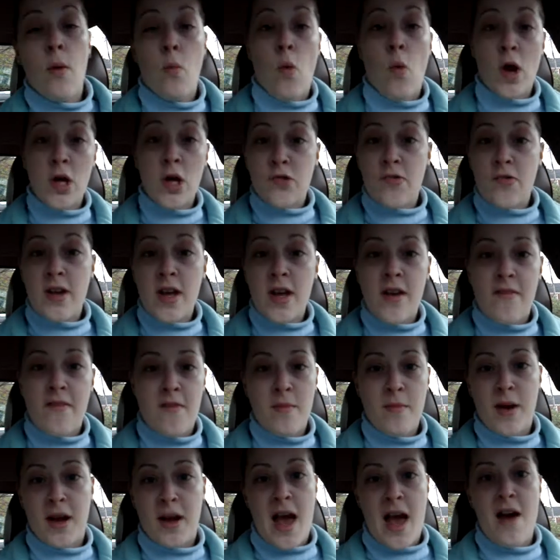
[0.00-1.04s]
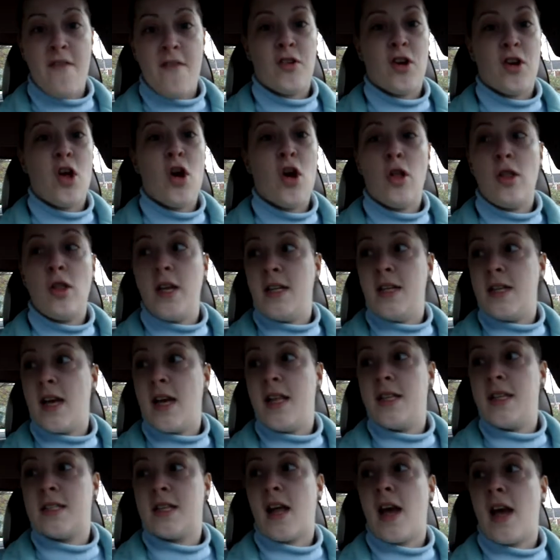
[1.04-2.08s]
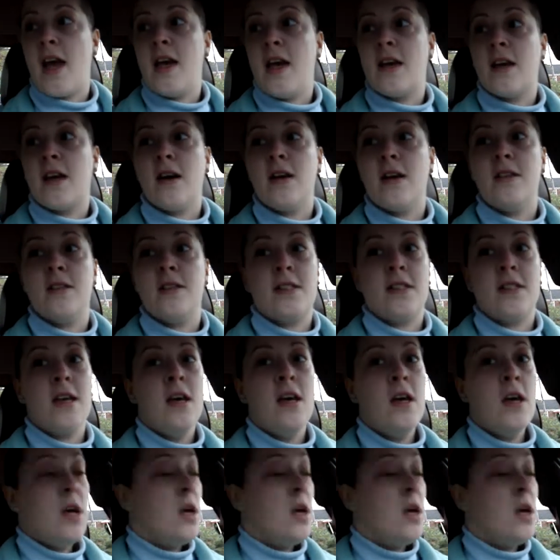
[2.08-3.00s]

I'm wondering if I'm going to have an early day today, because